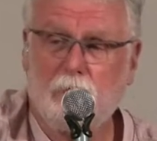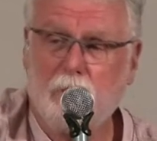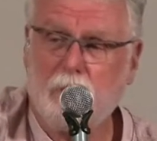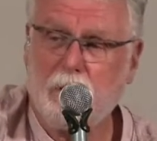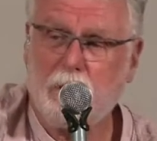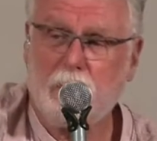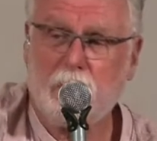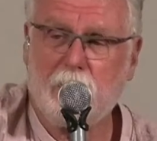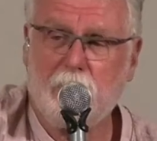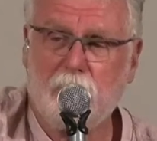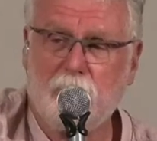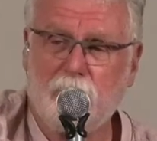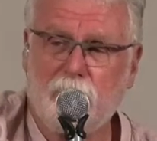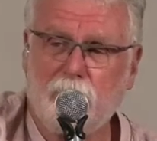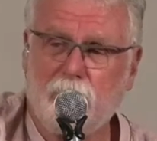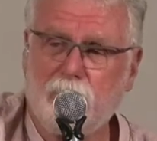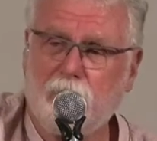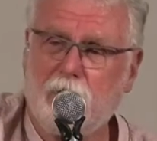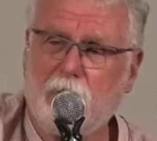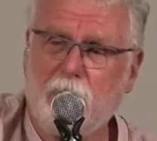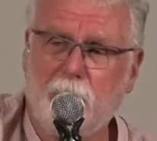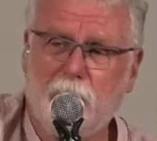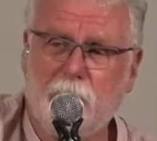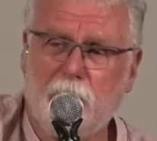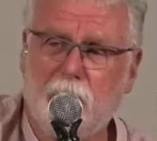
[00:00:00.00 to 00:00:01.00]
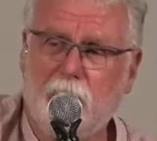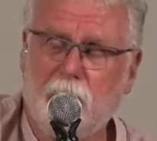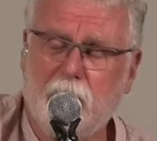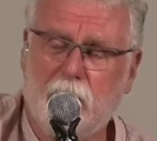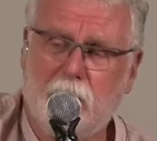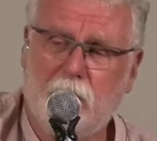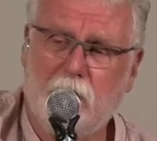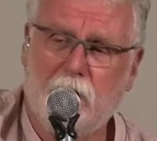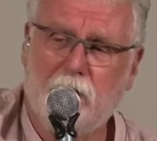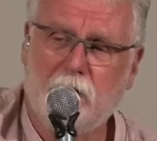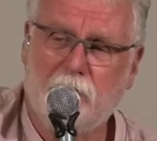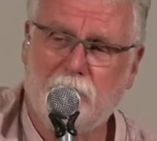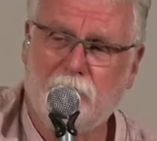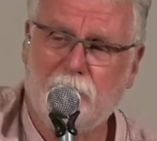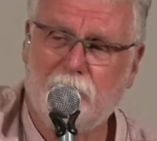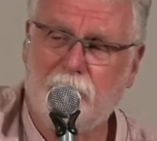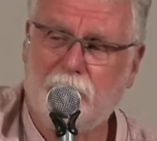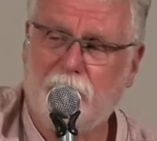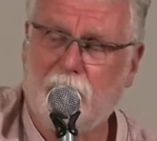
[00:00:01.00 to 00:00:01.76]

Can't stop it, I'm